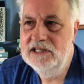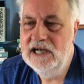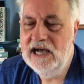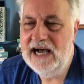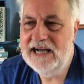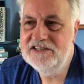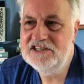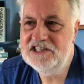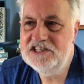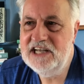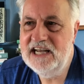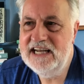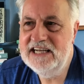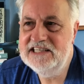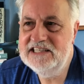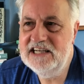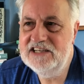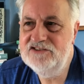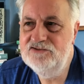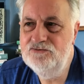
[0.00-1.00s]
As I say,
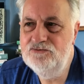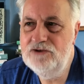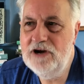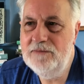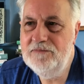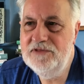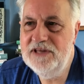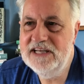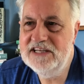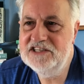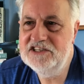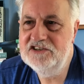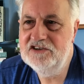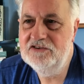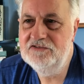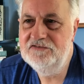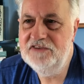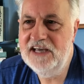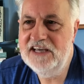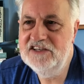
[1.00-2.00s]
it doesn't rub things in
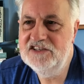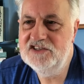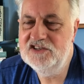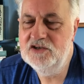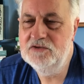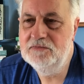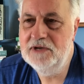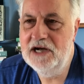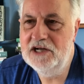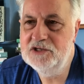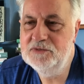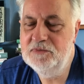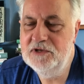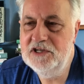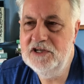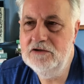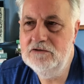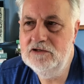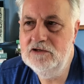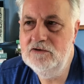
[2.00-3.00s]
your face too much, but
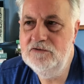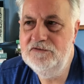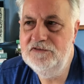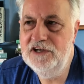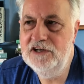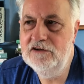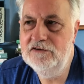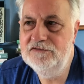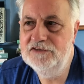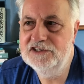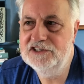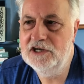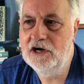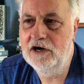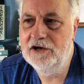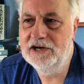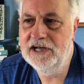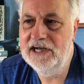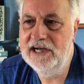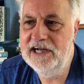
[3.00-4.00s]
you do feel for
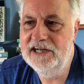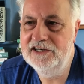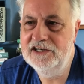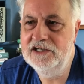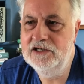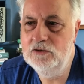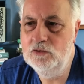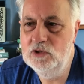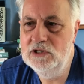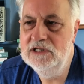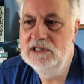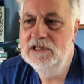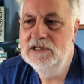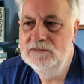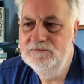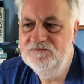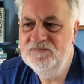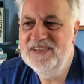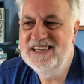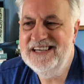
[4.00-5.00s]
Dana, and you
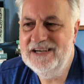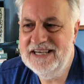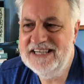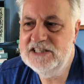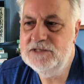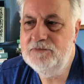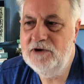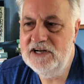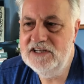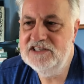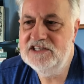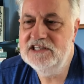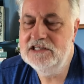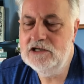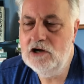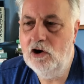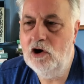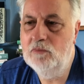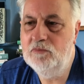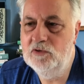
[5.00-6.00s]
experience these
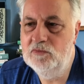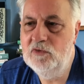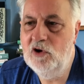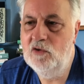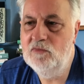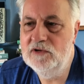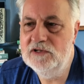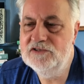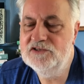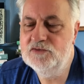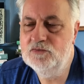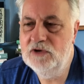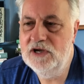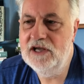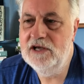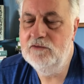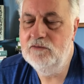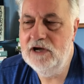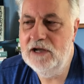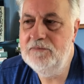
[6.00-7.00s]
horrible moments
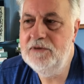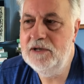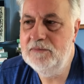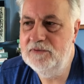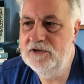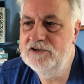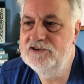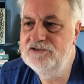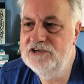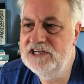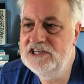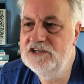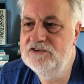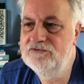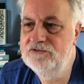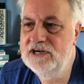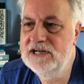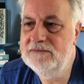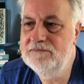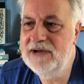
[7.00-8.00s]
where people are treated
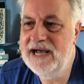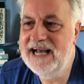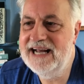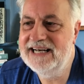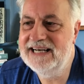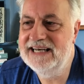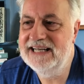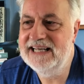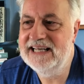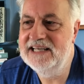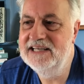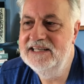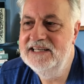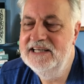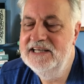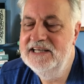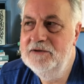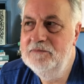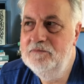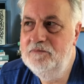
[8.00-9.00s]
really badly.
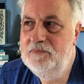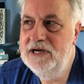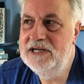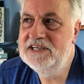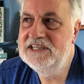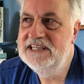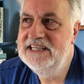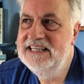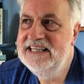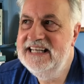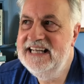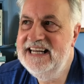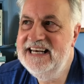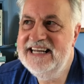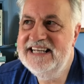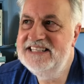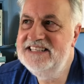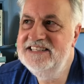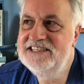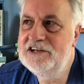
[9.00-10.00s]
But it
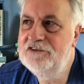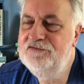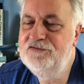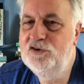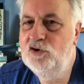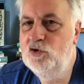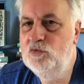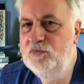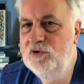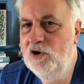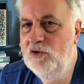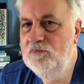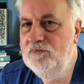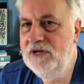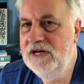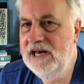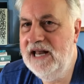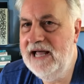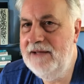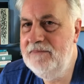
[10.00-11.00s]
isn't a full-blown
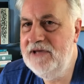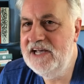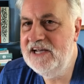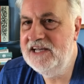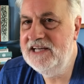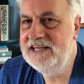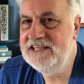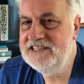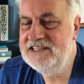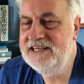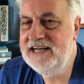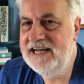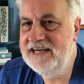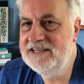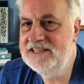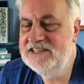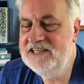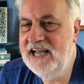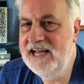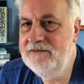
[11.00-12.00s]
polemic, it is an
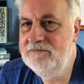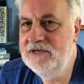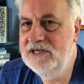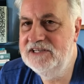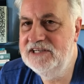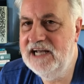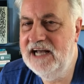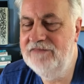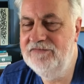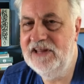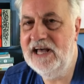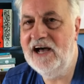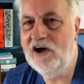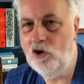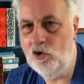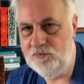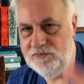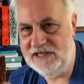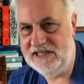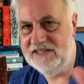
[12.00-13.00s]
entertainment, and that
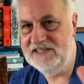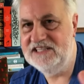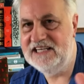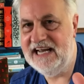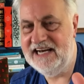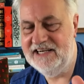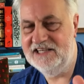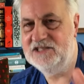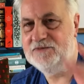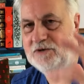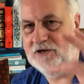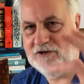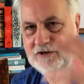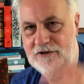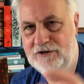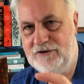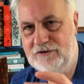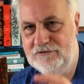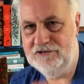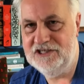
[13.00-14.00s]
opening sentence about her
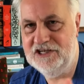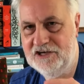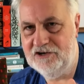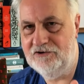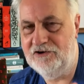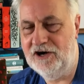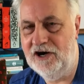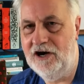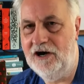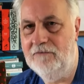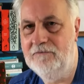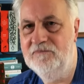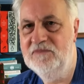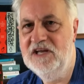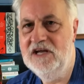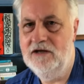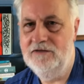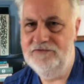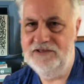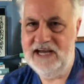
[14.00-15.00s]
losing her arm,
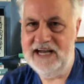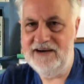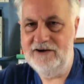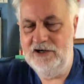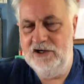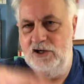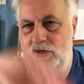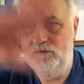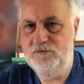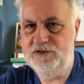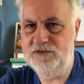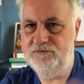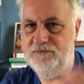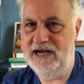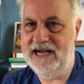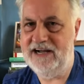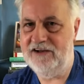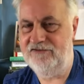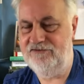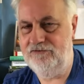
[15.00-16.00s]
that loops
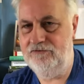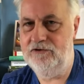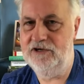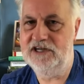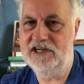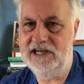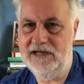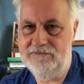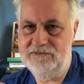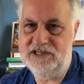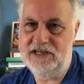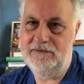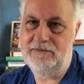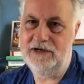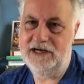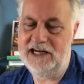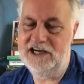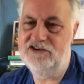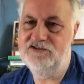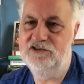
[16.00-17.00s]
back through and comes up
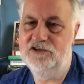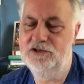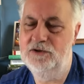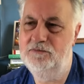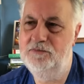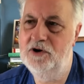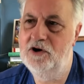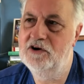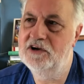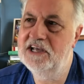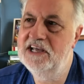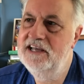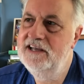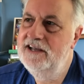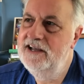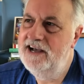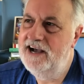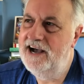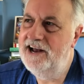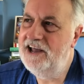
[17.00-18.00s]
later in the book.
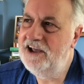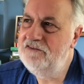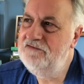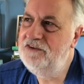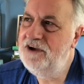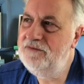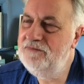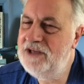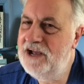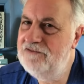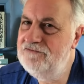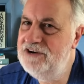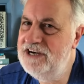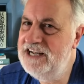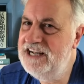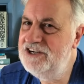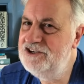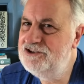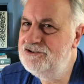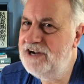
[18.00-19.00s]
And I found that
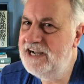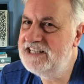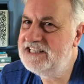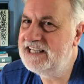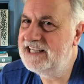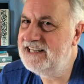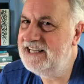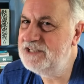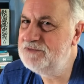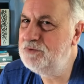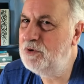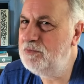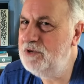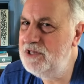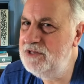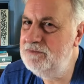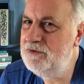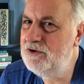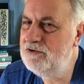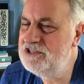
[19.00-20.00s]
really interesting. That's probably
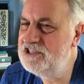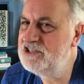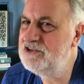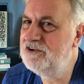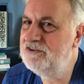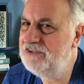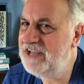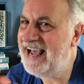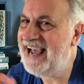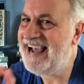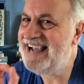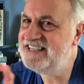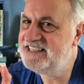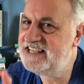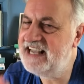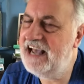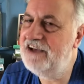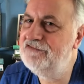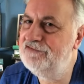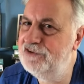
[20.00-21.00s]
the most sort of
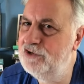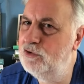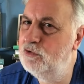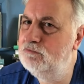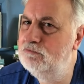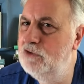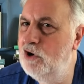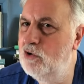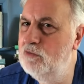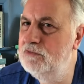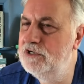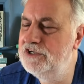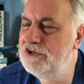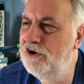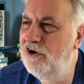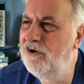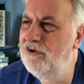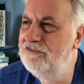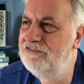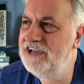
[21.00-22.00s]
SF-nal moment
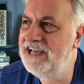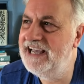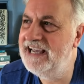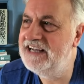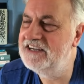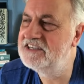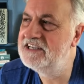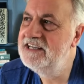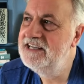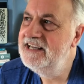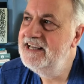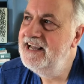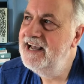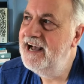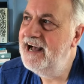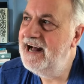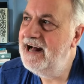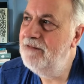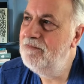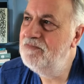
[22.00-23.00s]
of it.
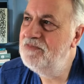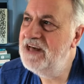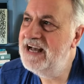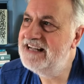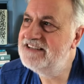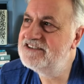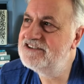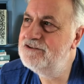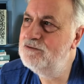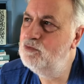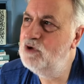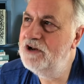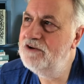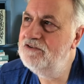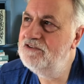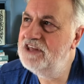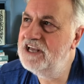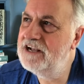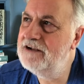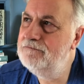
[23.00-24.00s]
And that's the
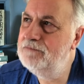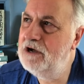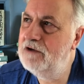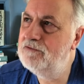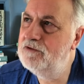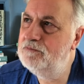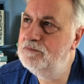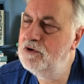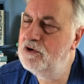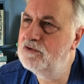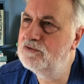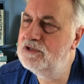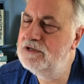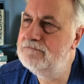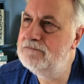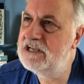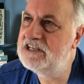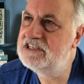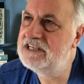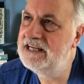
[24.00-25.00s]
one thing about the book that
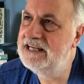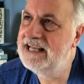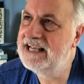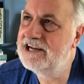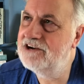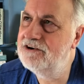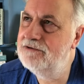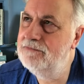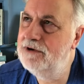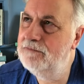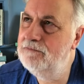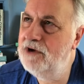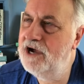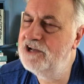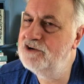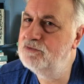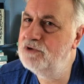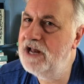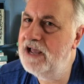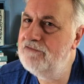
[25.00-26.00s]
makes it linger in my
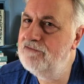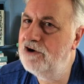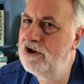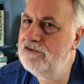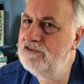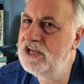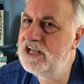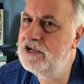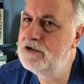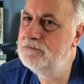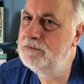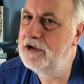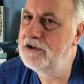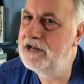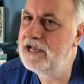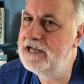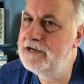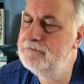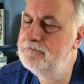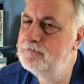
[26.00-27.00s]
mind whenever I think about
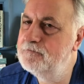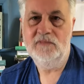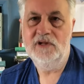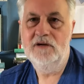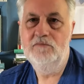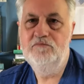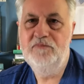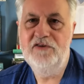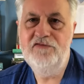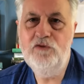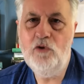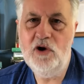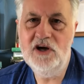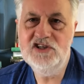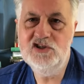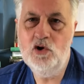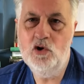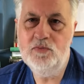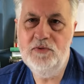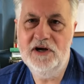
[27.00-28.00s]
it. Before I
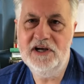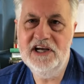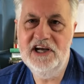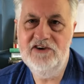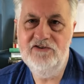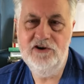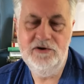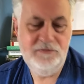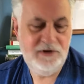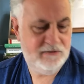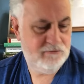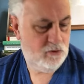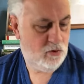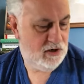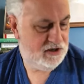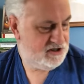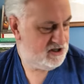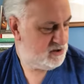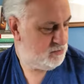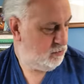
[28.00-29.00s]
talk about Kindred a bit more,
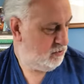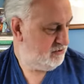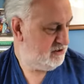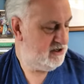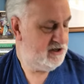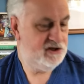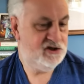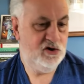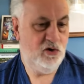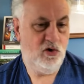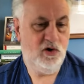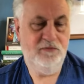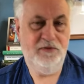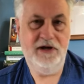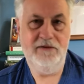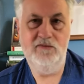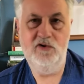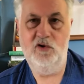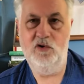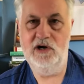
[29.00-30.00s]
I just wanted to talk a
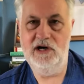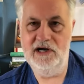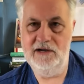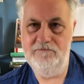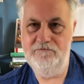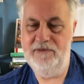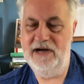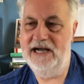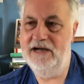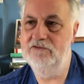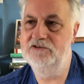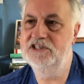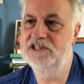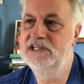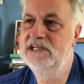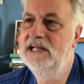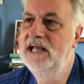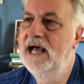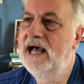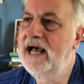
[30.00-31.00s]
bit more about
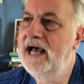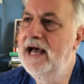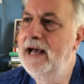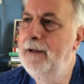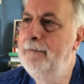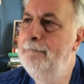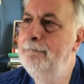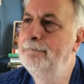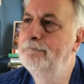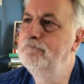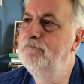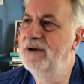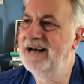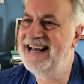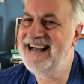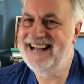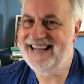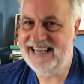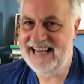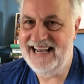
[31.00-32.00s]

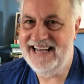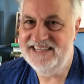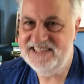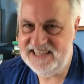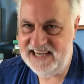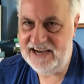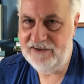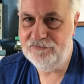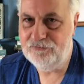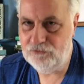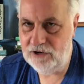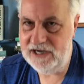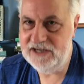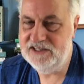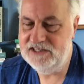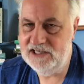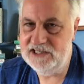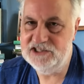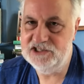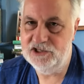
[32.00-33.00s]
black SF
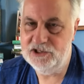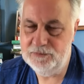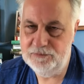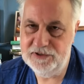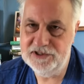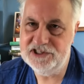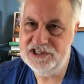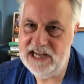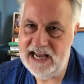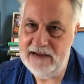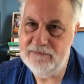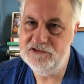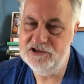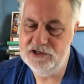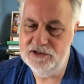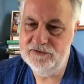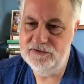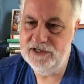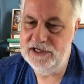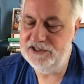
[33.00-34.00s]
writers and the
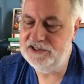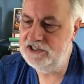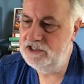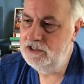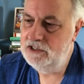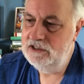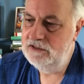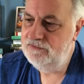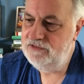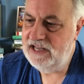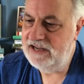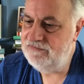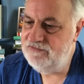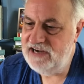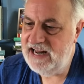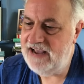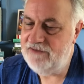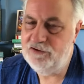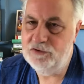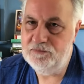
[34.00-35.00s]
perception that they've
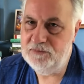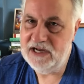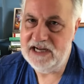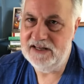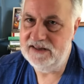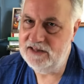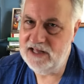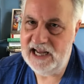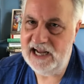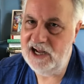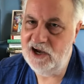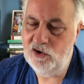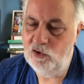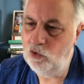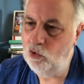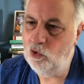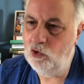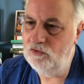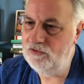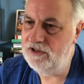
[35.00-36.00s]
never been there
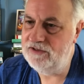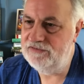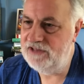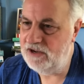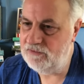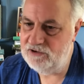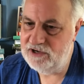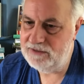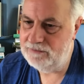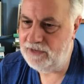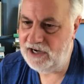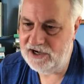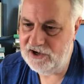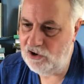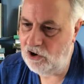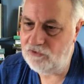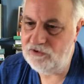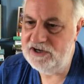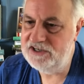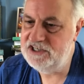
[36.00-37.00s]
or that they were in a
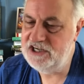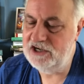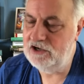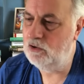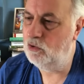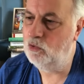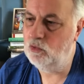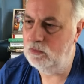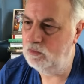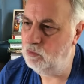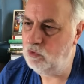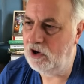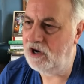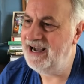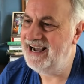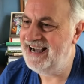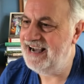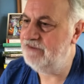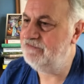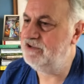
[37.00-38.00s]
minority or what
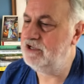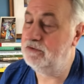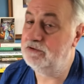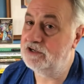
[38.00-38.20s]
have you.